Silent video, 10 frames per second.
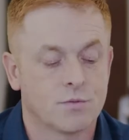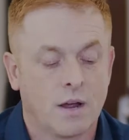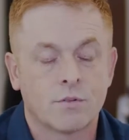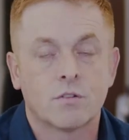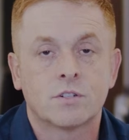When
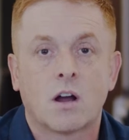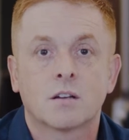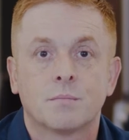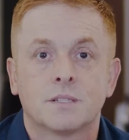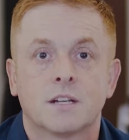I would go talk
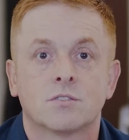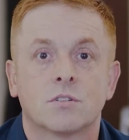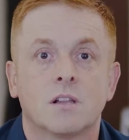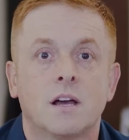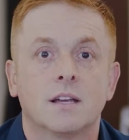to potential
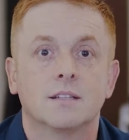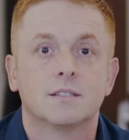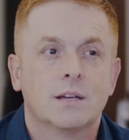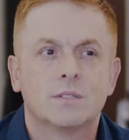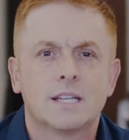
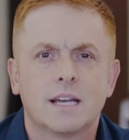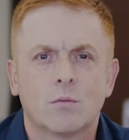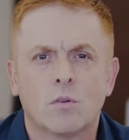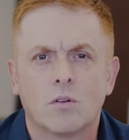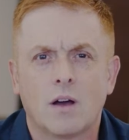clients, they would say,
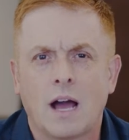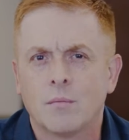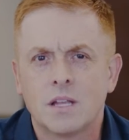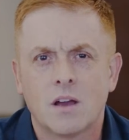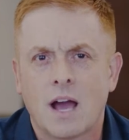well, how
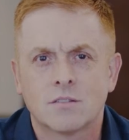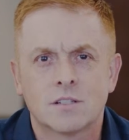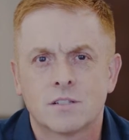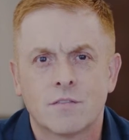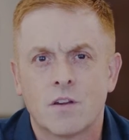many
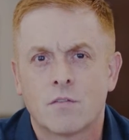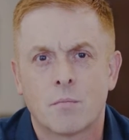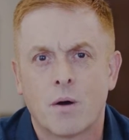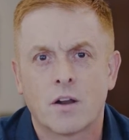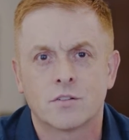houses have you ever
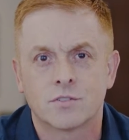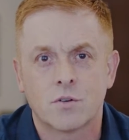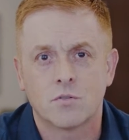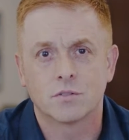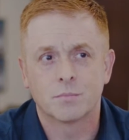bought or
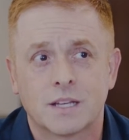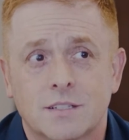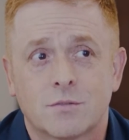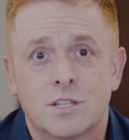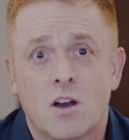sold? Because
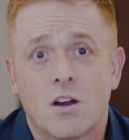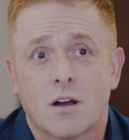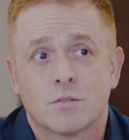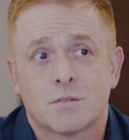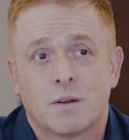I was young.
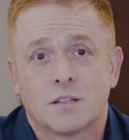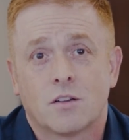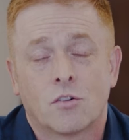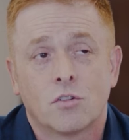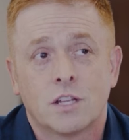I was in my
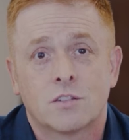early